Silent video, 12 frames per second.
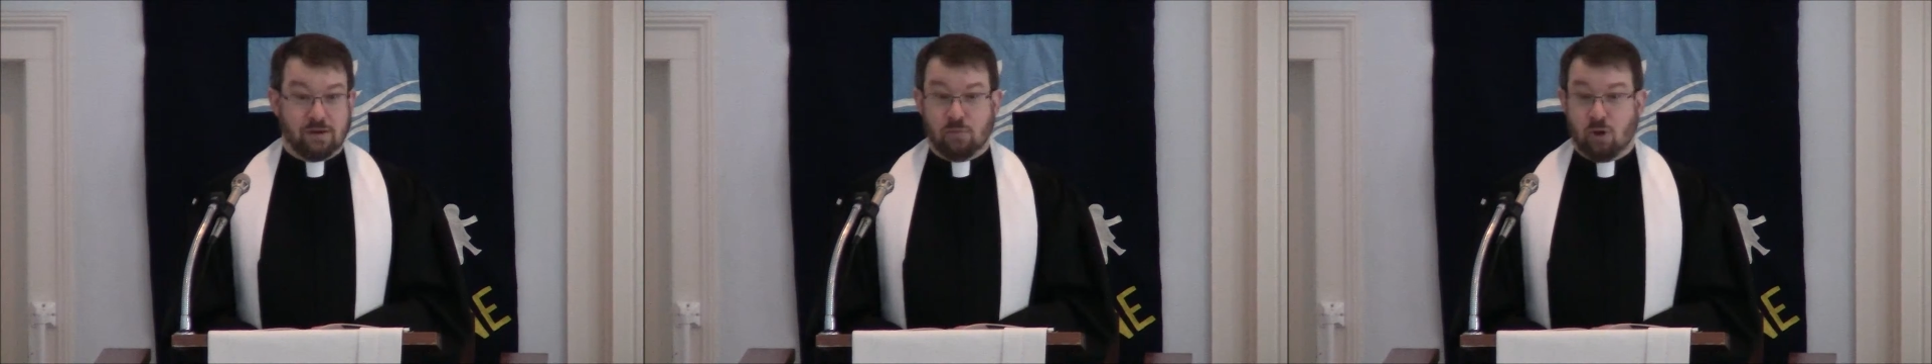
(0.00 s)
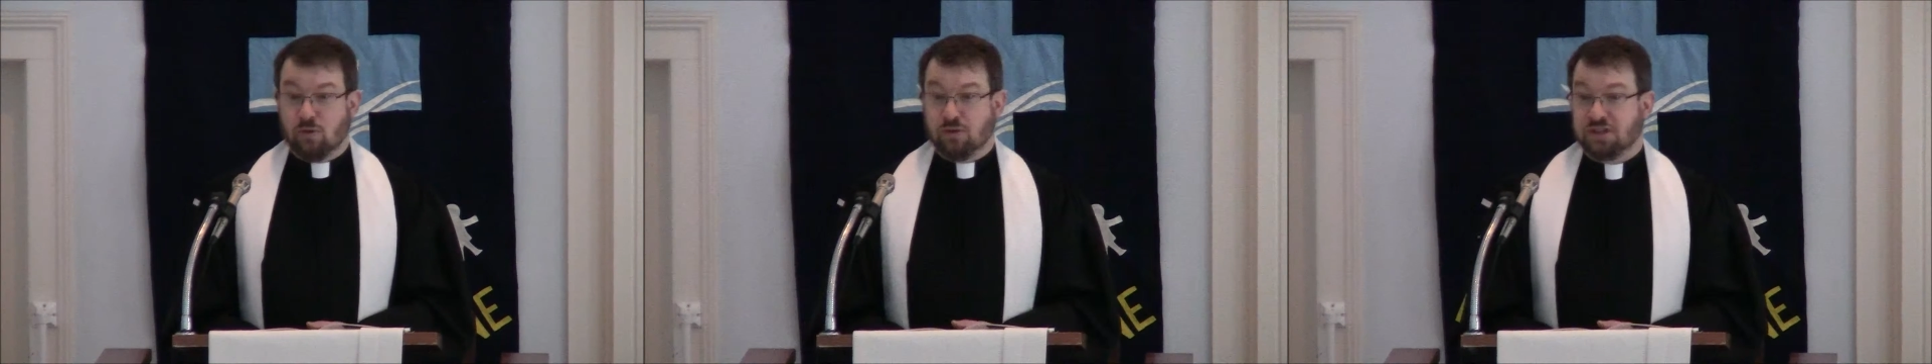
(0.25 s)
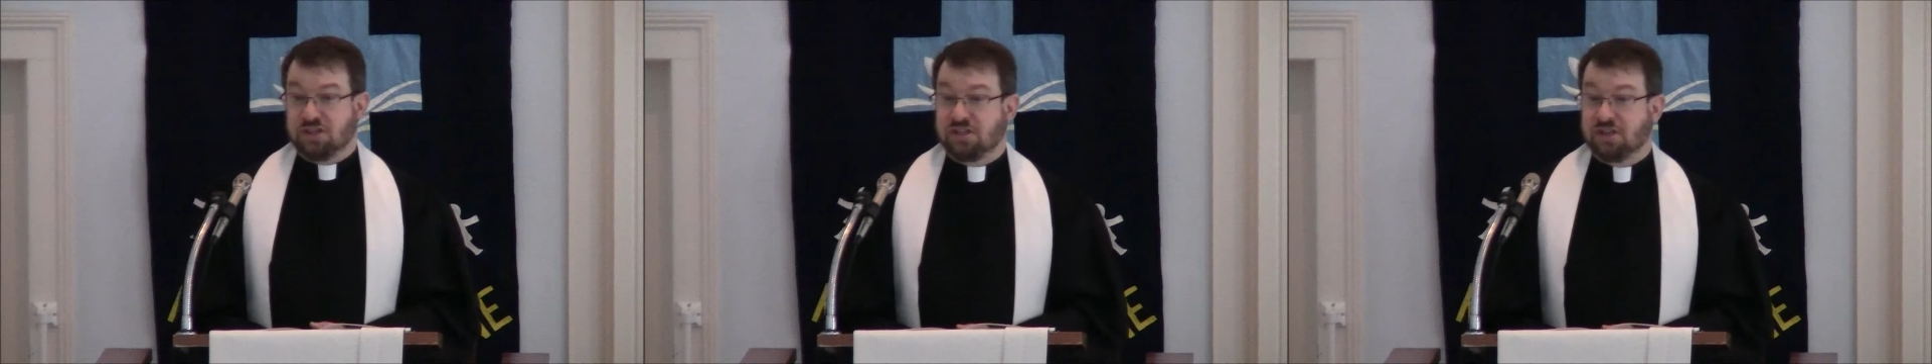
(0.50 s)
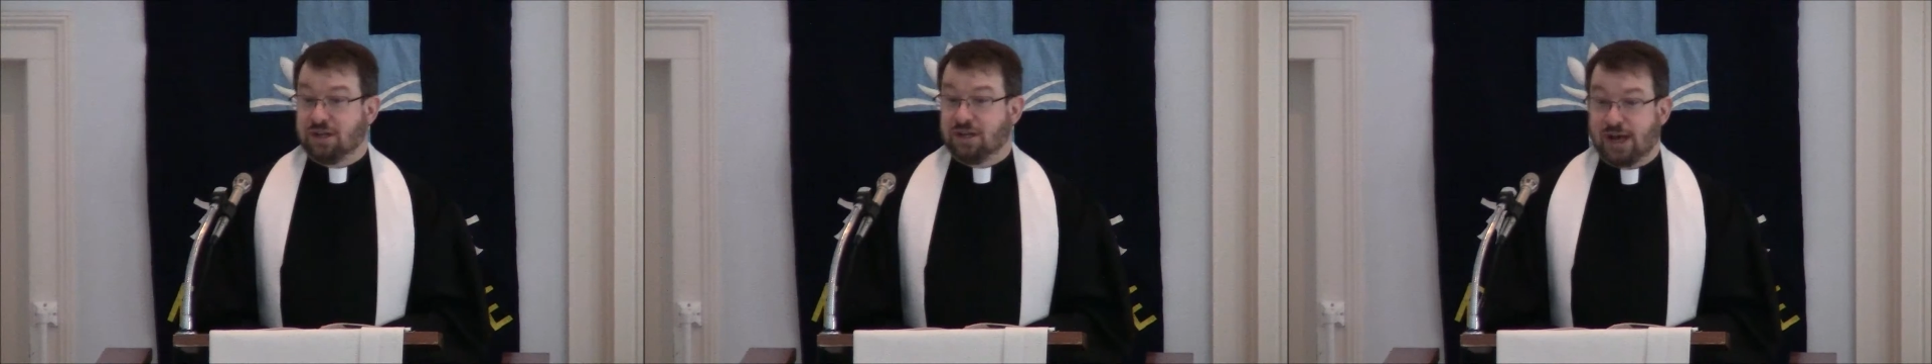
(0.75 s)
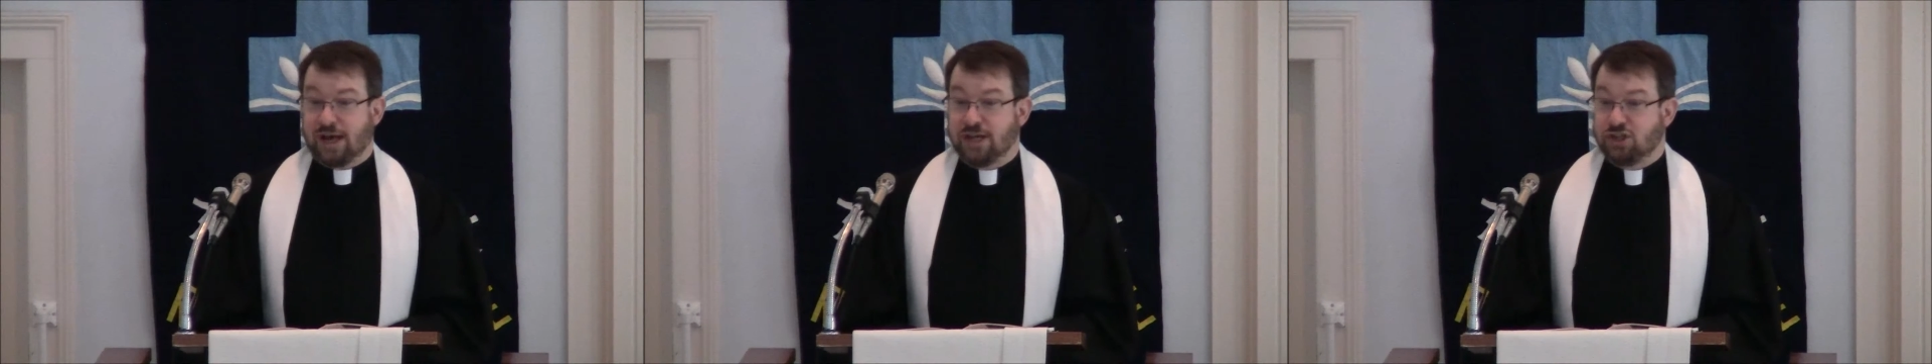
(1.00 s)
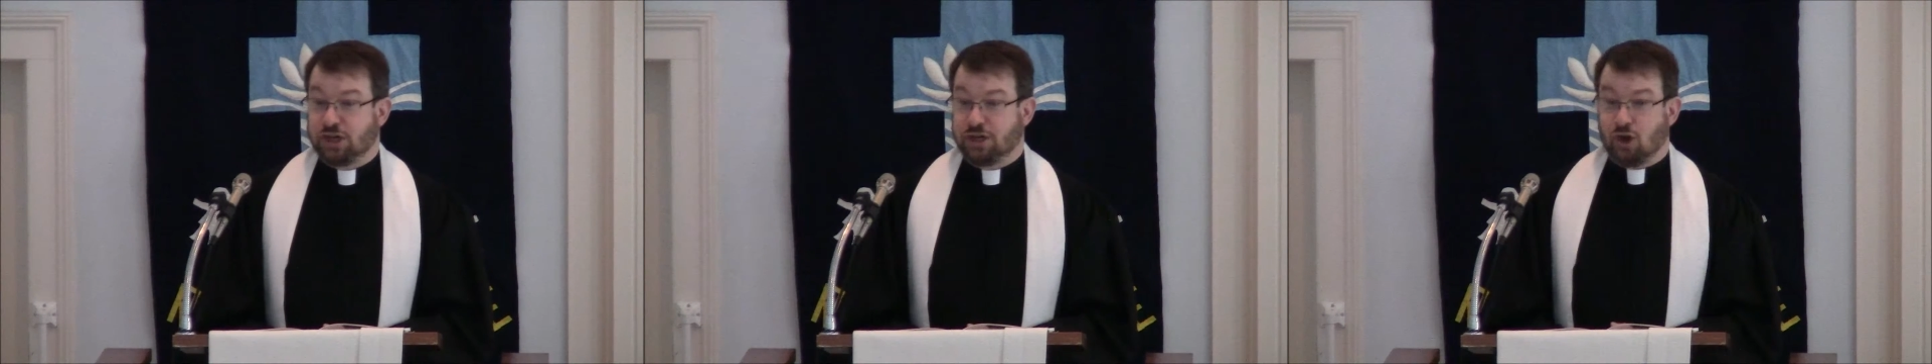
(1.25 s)
Moses and
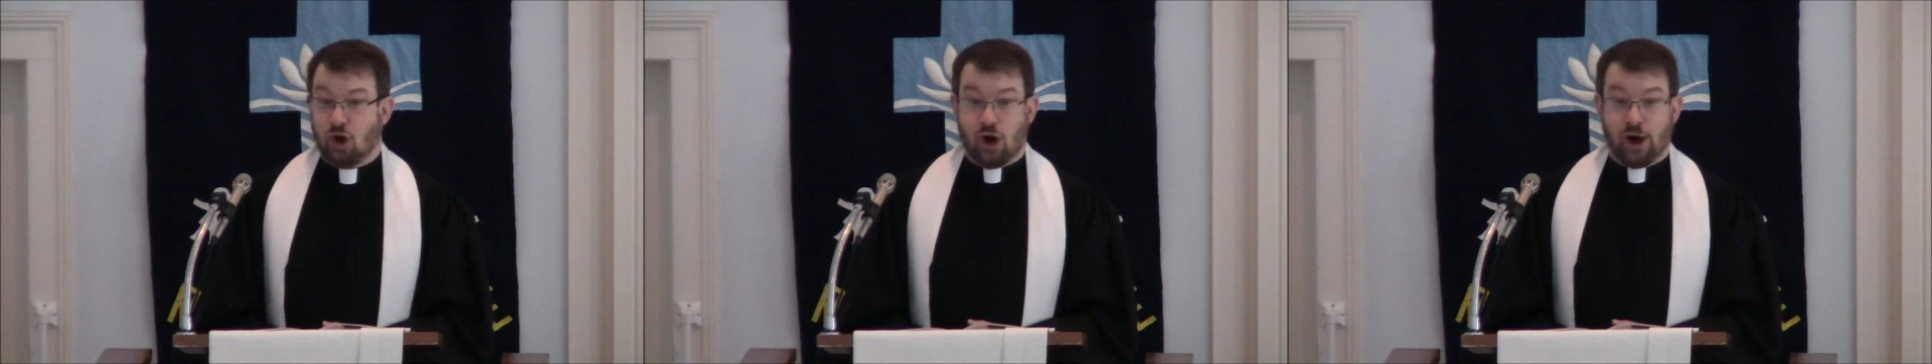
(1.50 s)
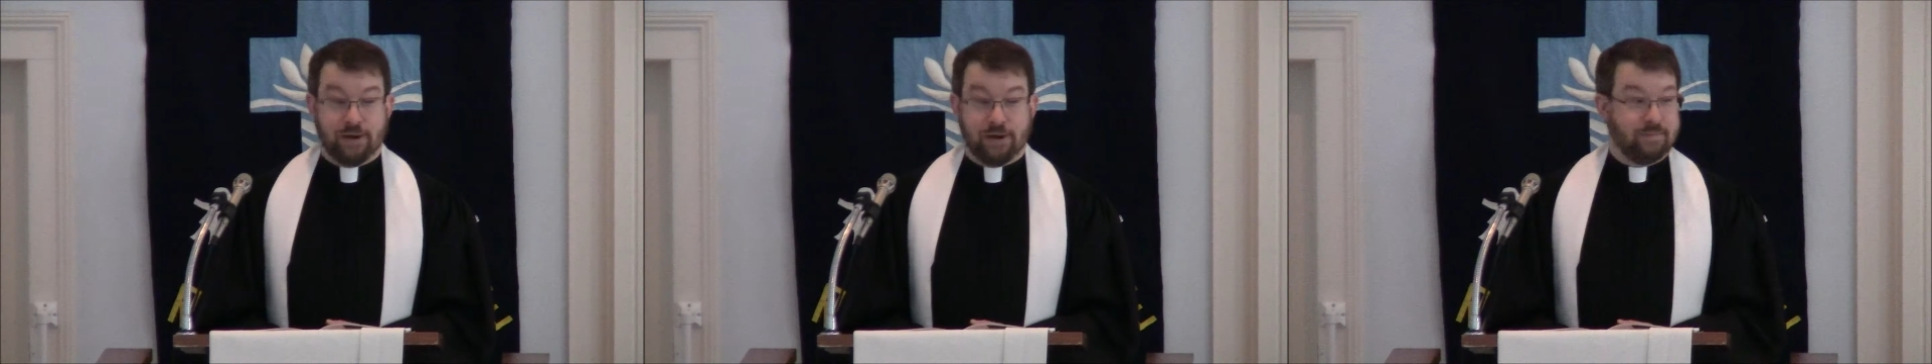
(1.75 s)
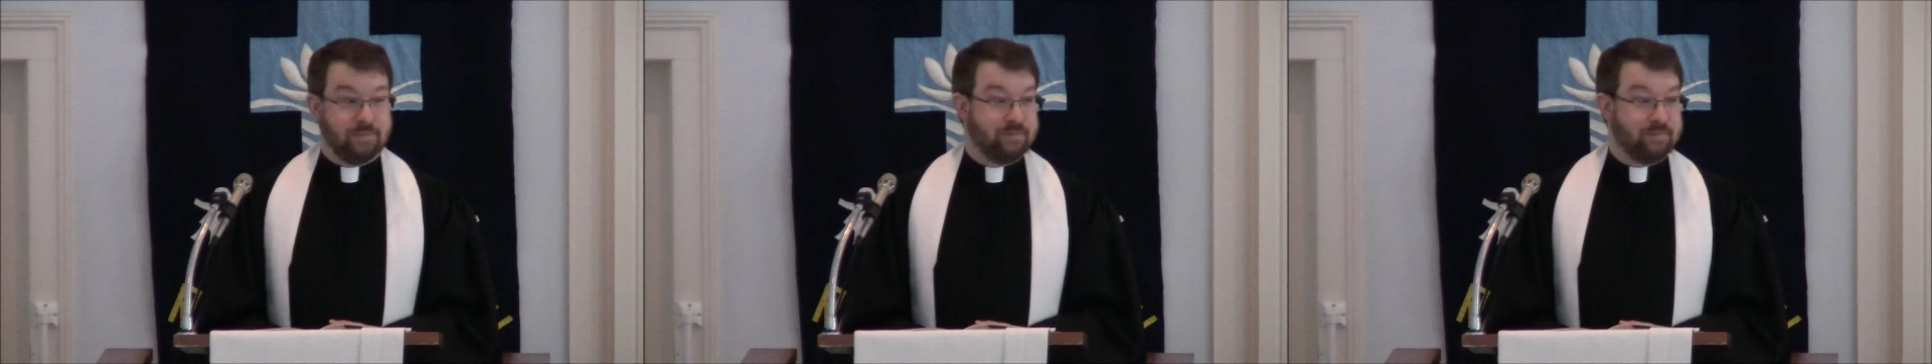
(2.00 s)
Elijah gone.